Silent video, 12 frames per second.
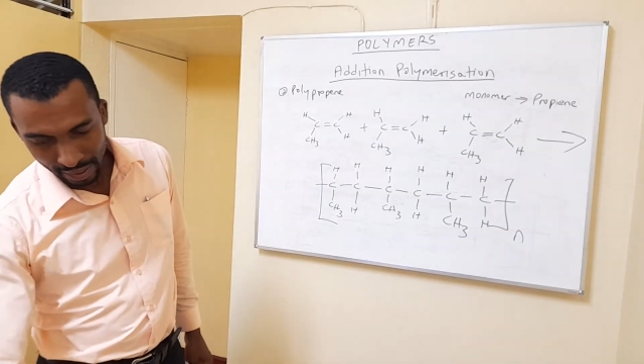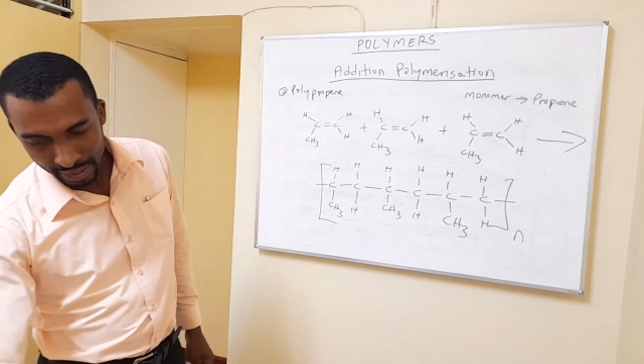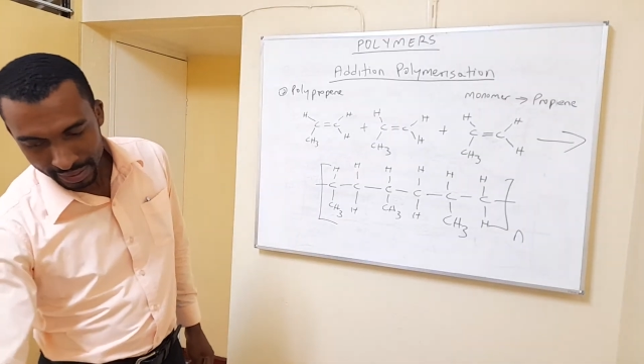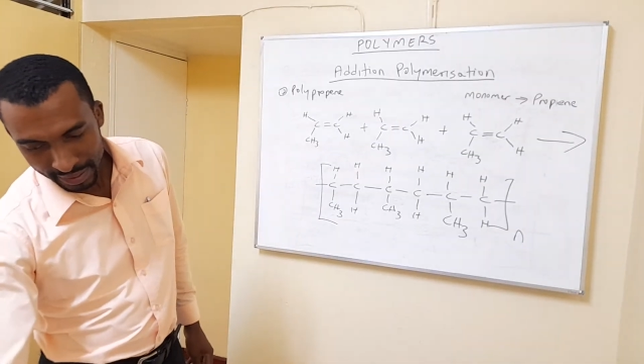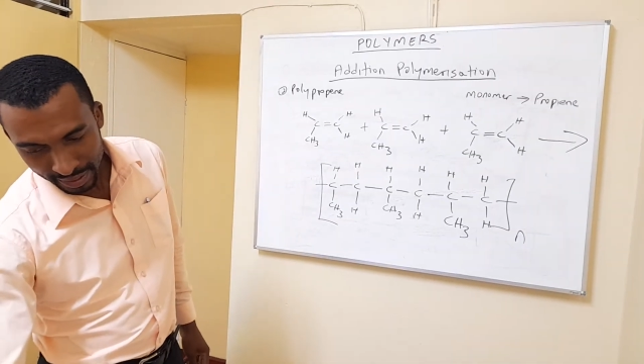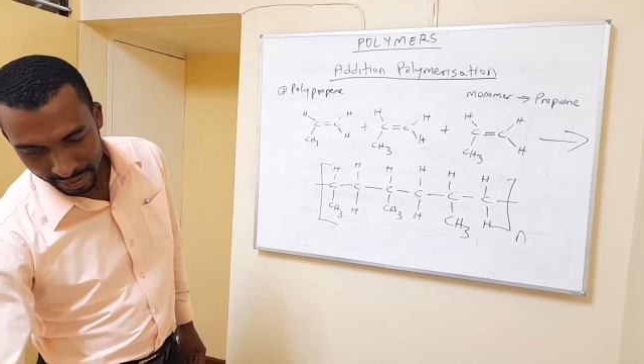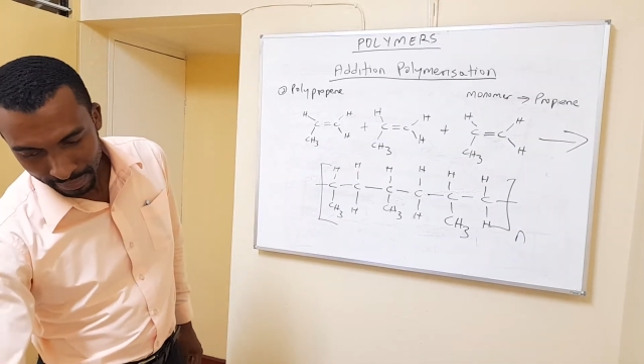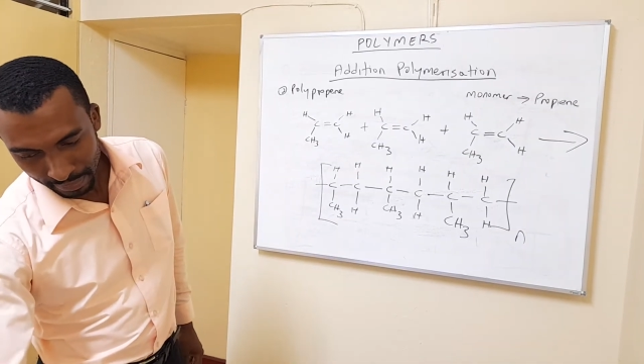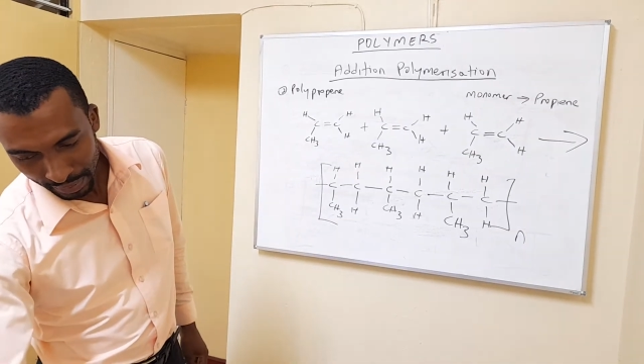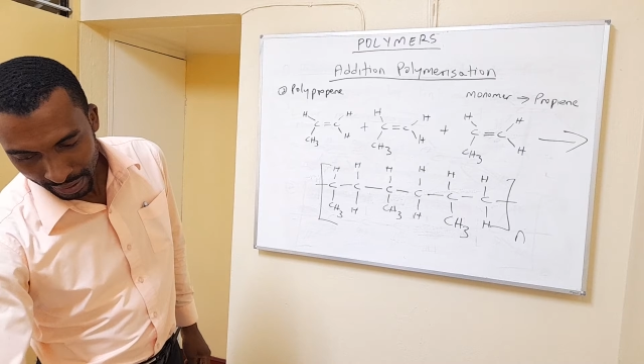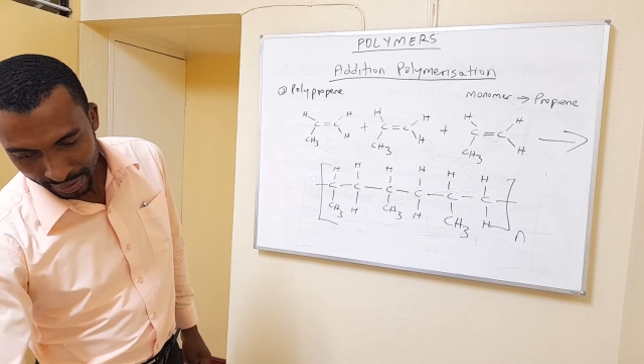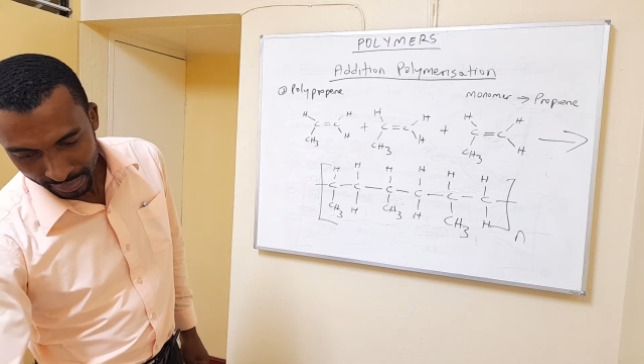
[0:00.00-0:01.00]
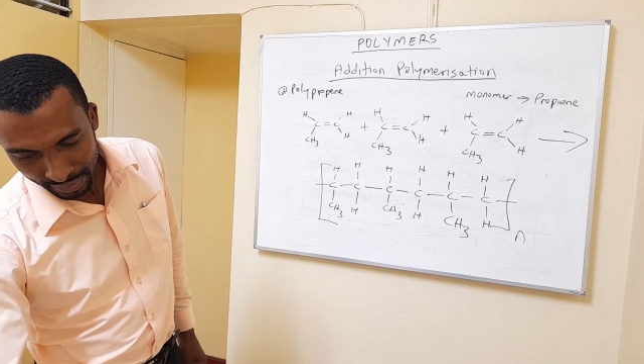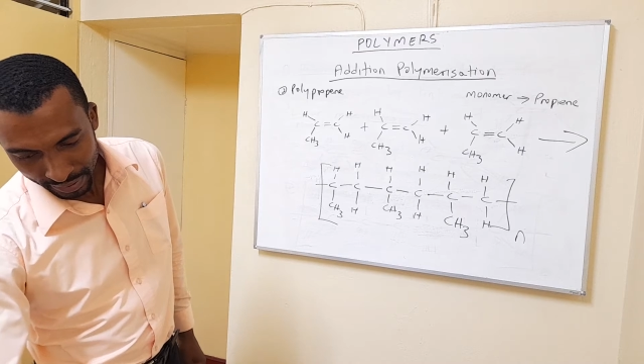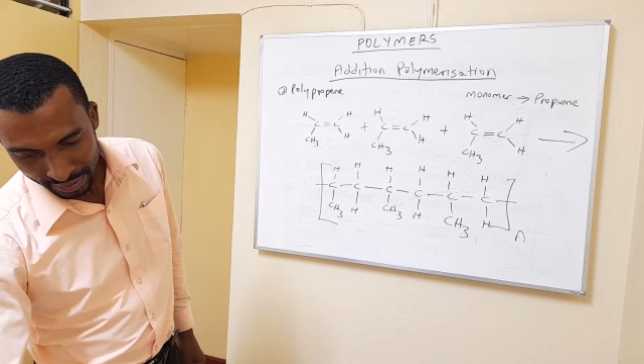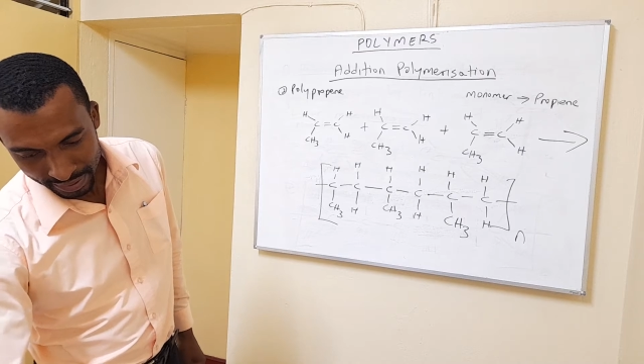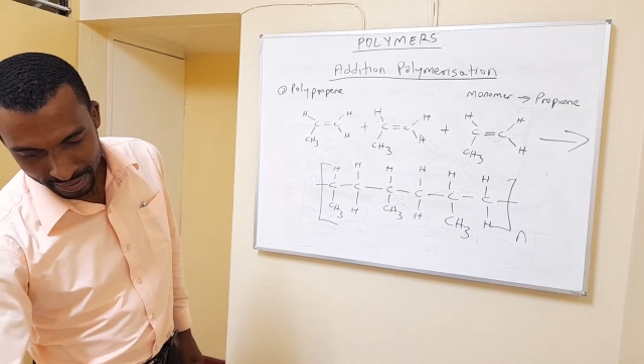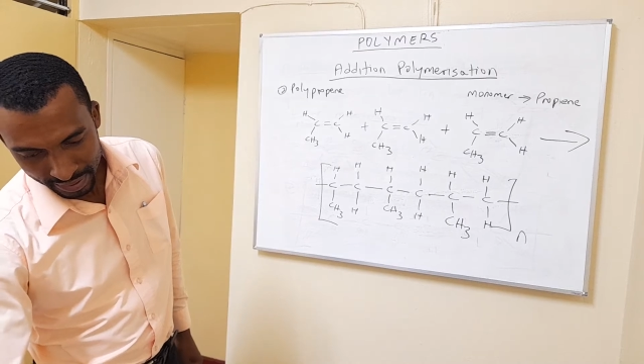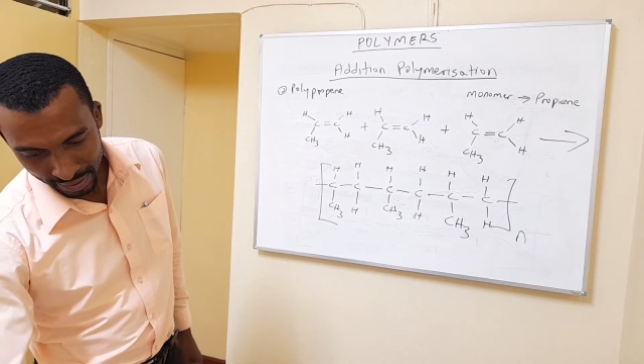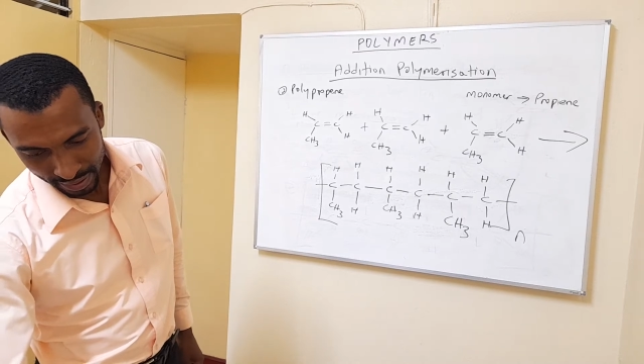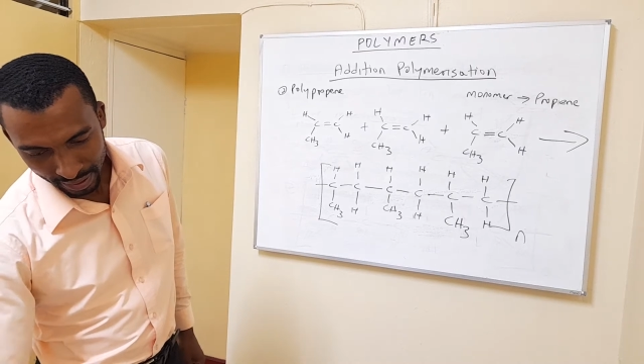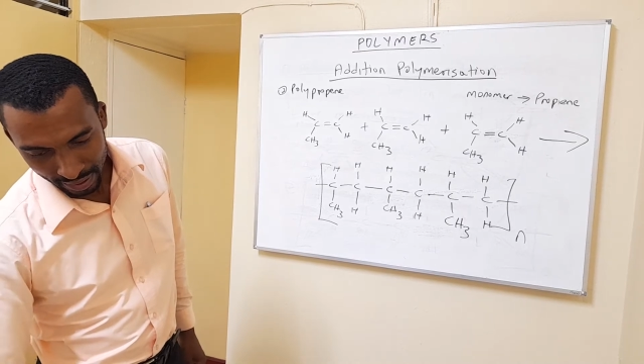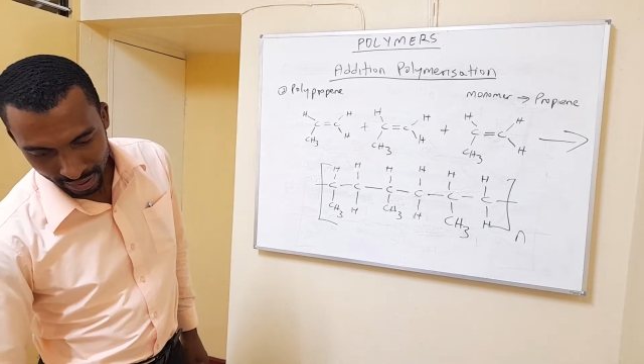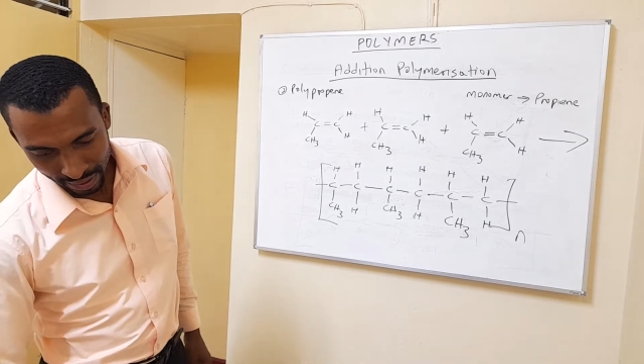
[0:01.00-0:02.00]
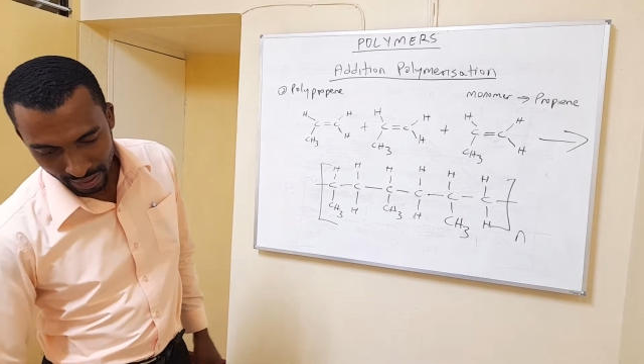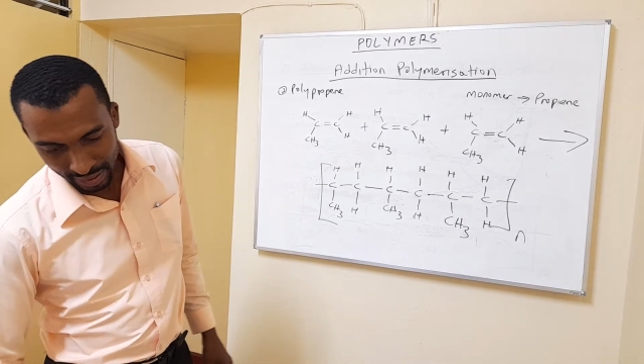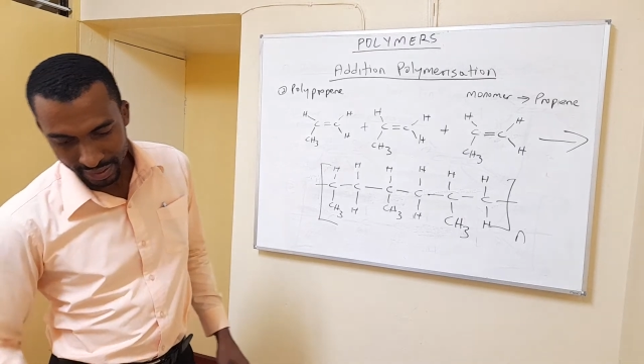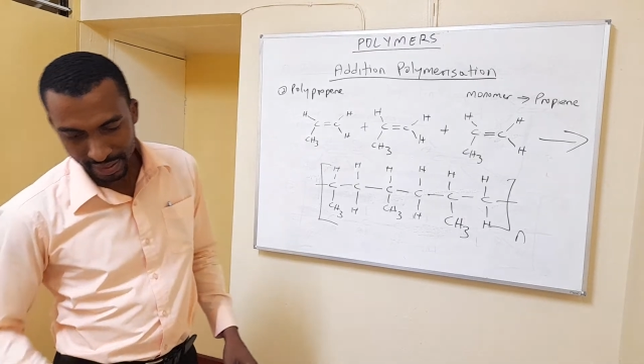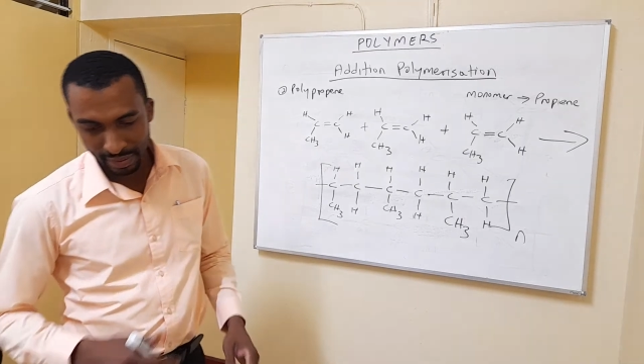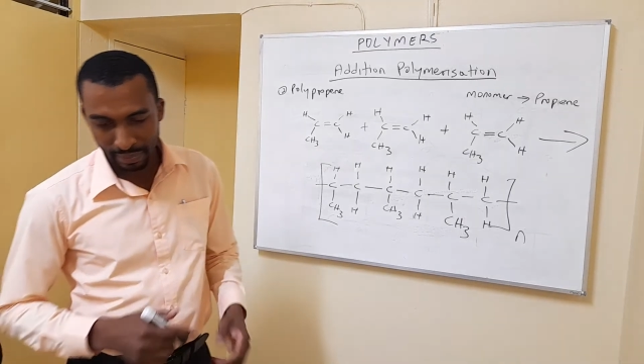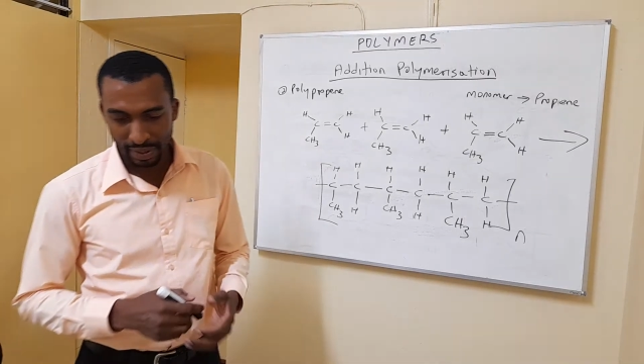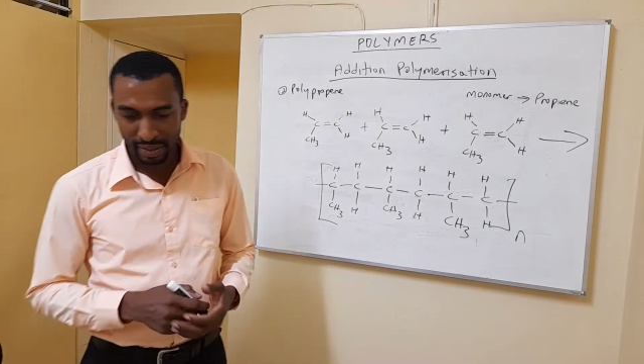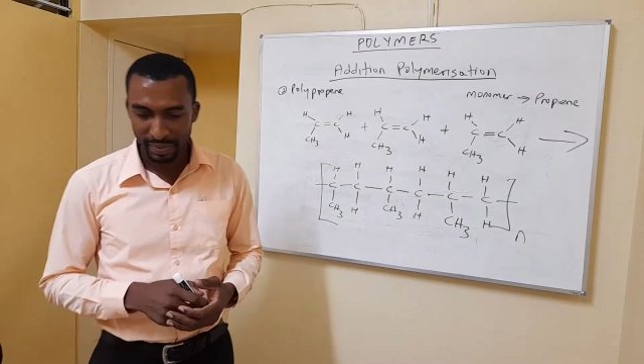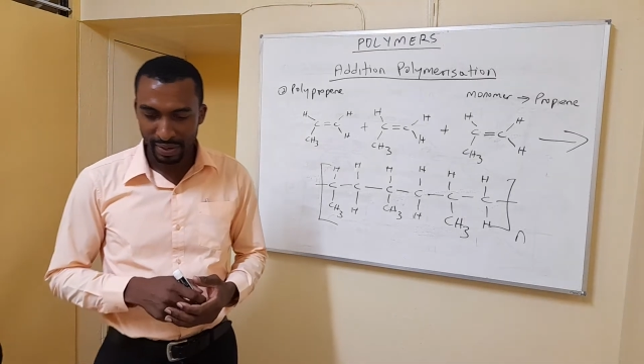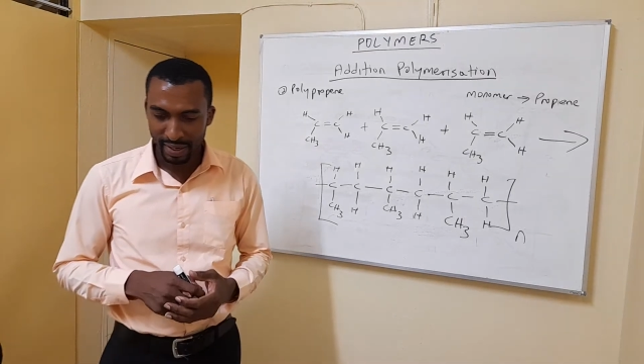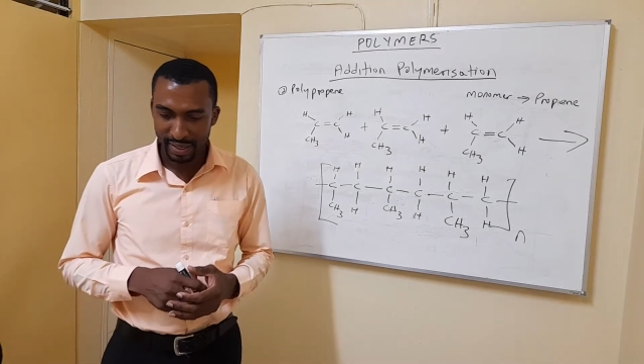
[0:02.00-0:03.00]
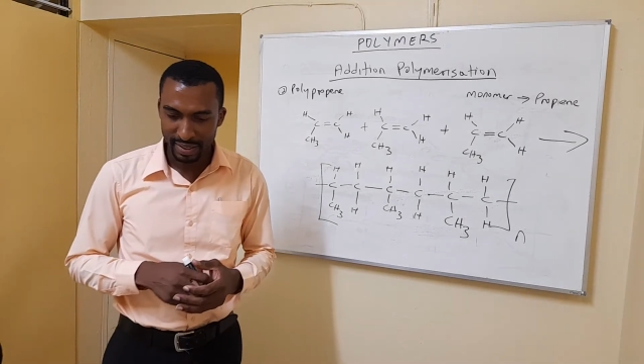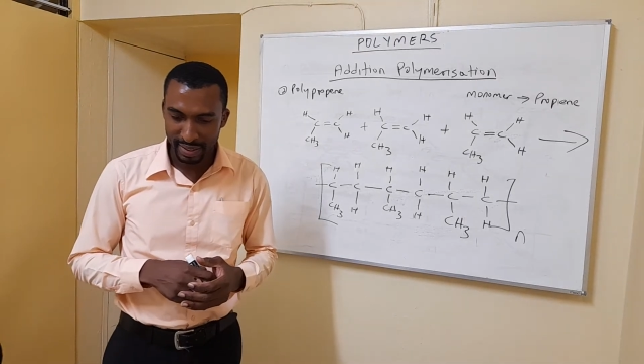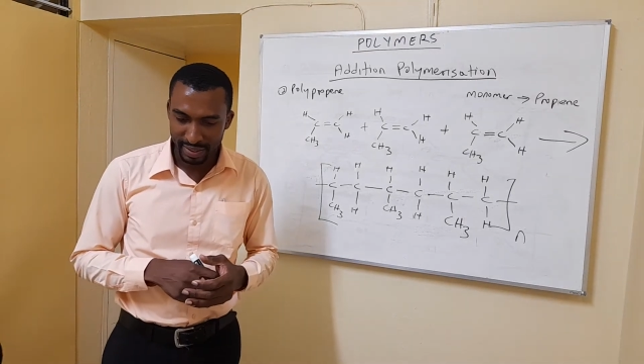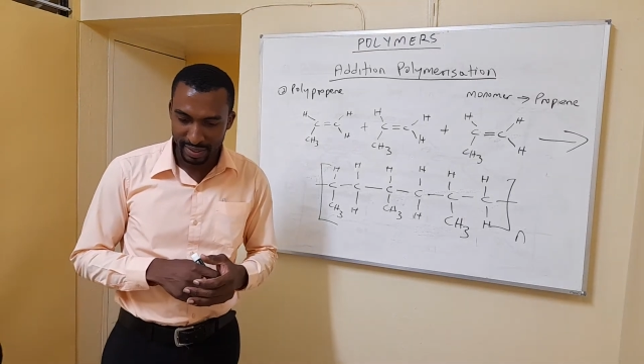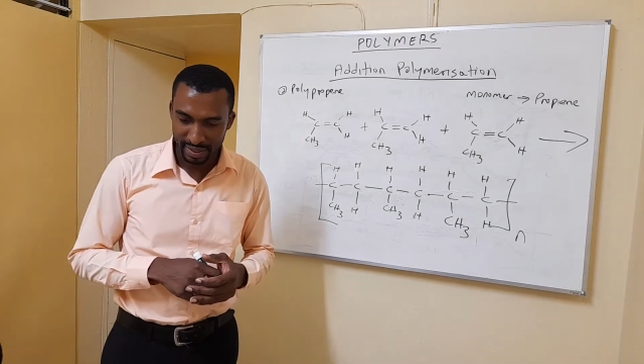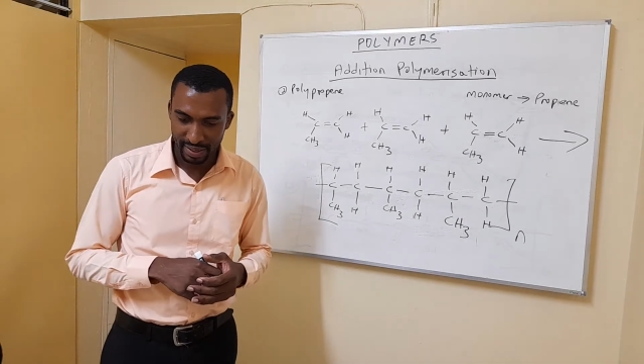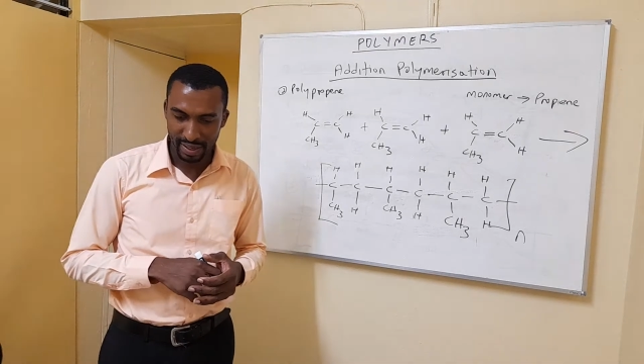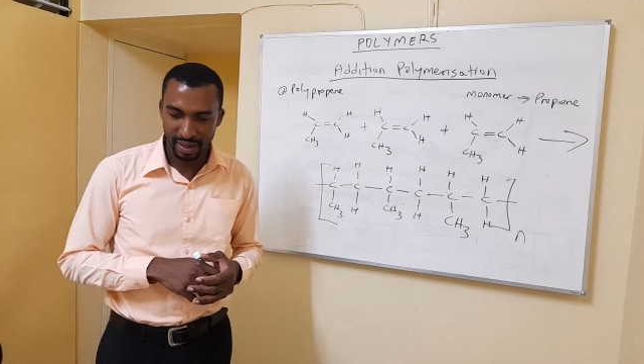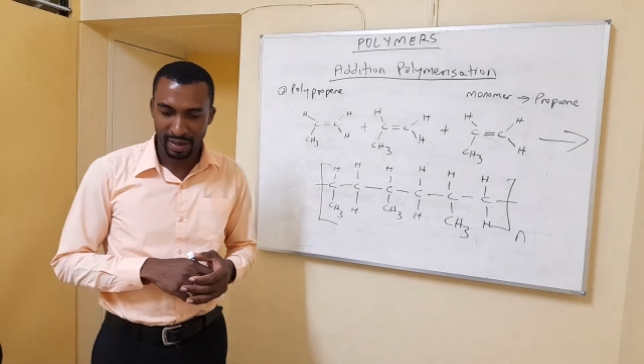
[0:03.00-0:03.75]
addition polymerization are